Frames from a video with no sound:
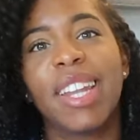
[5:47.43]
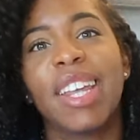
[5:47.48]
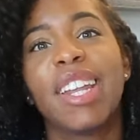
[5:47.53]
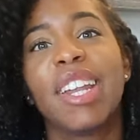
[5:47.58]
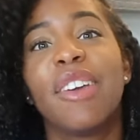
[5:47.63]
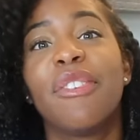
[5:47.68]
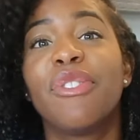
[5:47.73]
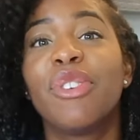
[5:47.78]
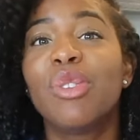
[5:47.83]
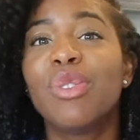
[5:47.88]
And
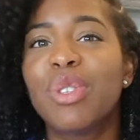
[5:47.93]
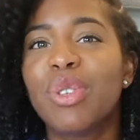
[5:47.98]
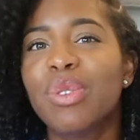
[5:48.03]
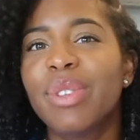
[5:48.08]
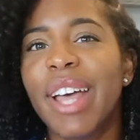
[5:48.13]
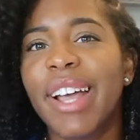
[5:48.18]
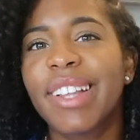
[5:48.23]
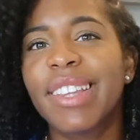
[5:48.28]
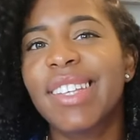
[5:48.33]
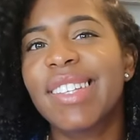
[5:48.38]
if you do
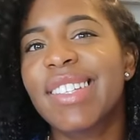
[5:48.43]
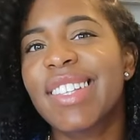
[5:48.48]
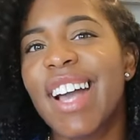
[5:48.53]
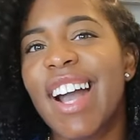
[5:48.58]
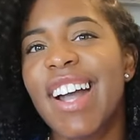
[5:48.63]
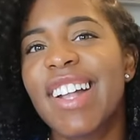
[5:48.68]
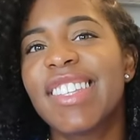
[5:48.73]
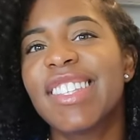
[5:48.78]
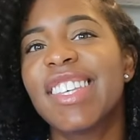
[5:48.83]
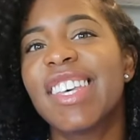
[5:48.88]
like this
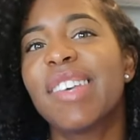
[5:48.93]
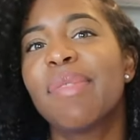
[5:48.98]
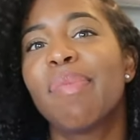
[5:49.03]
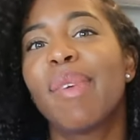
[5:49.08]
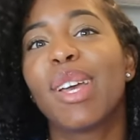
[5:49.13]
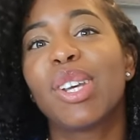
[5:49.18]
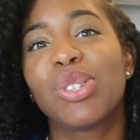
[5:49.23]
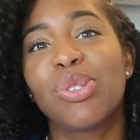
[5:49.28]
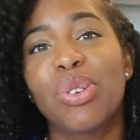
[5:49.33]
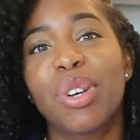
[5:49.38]
content,
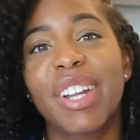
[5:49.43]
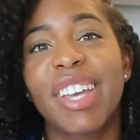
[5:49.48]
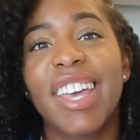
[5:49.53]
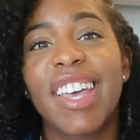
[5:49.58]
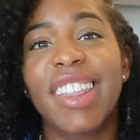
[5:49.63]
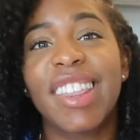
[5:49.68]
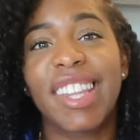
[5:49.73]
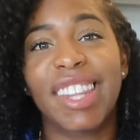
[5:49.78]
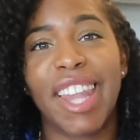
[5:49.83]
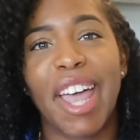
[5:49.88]
make sure to
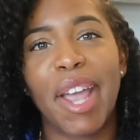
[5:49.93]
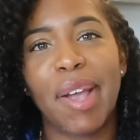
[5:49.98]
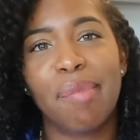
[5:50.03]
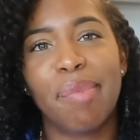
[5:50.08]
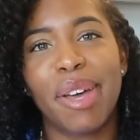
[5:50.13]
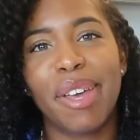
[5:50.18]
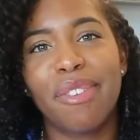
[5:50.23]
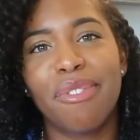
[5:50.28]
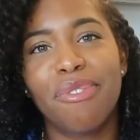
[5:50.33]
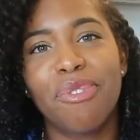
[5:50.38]
hit the like
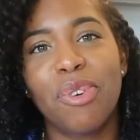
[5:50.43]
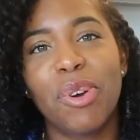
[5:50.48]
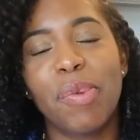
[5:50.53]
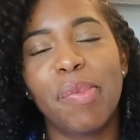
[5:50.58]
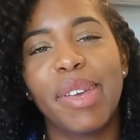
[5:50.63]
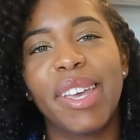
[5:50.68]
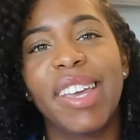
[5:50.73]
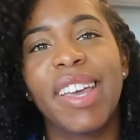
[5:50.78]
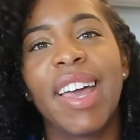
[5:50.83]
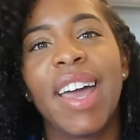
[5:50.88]
button for
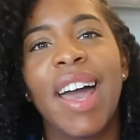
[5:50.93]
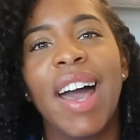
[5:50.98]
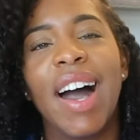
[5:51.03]
me.